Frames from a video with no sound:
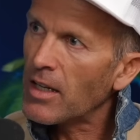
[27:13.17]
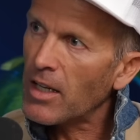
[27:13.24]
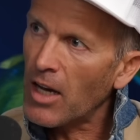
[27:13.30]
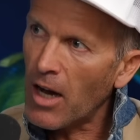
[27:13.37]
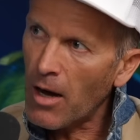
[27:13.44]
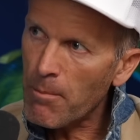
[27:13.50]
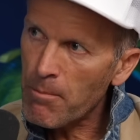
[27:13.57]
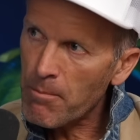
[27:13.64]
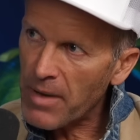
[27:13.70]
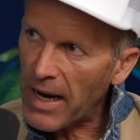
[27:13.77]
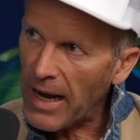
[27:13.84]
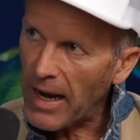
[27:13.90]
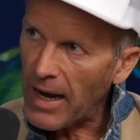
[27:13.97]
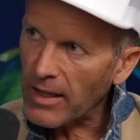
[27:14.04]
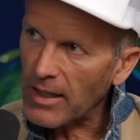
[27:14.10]
come
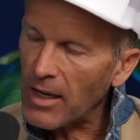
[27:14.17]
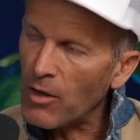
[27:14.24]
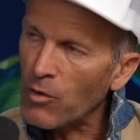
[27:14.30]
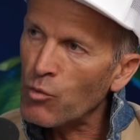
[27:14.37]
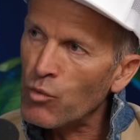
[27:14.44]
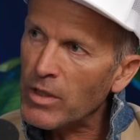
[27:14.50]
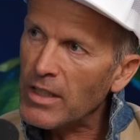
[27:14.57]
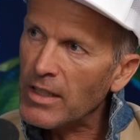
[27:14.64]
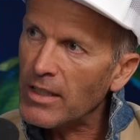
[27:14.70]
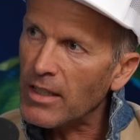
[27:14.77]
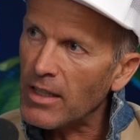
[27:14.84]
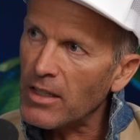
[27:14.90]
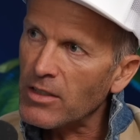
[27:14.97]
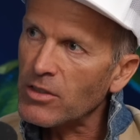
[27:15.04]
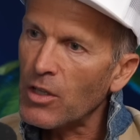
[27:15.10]
back and read
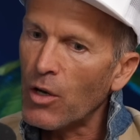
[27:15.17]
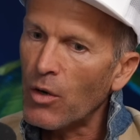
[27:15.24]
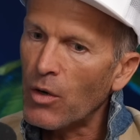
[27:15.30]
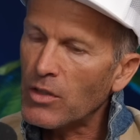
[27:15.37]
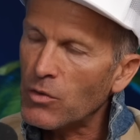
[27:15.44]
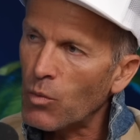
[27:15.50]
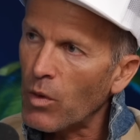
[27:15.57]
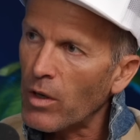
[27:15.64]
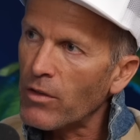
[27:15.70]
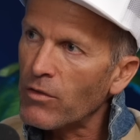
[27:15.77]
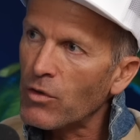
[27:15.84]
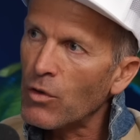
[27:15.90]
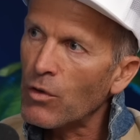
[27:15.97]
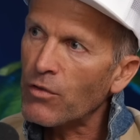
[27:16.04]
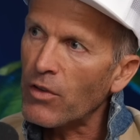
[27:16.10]
it as though it's one of
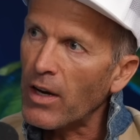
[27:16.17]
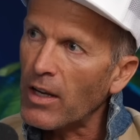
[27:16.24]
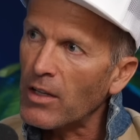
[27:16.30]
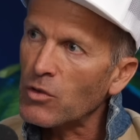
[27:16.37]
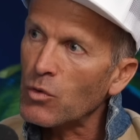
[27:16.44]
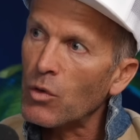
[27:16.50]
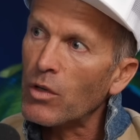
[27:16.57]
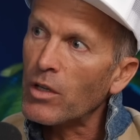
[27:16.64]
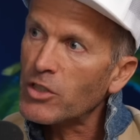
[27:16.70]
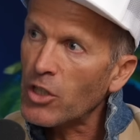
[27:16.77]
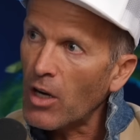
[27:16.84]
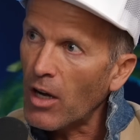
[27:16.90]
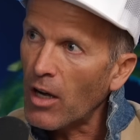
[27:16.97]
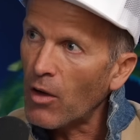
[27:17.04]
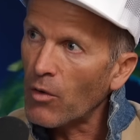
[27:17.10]
your friends or a
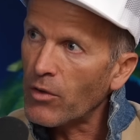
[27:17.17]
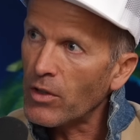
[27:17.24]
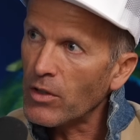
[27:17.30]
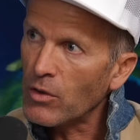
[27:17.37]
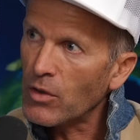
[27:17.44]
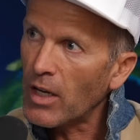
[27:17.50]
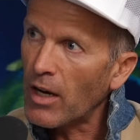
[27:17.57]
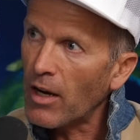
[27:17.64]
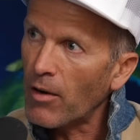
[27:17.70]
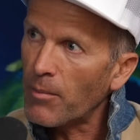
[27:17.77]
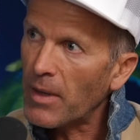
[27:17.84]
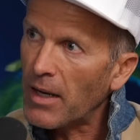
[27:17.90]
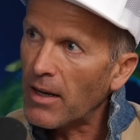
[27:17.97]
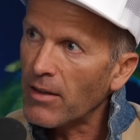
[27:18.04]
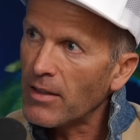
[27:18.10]
child that you care
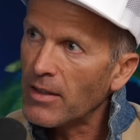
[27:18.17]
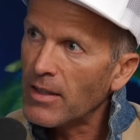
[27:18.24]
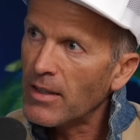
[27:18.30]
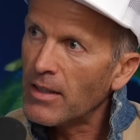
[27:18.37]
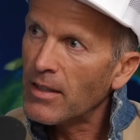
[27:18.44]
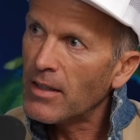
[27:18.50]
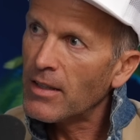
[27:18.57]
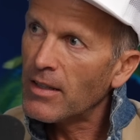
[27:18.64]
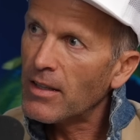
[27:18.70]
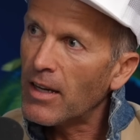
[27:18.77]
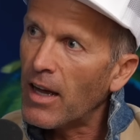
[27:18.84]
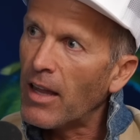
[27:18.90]
about Wow.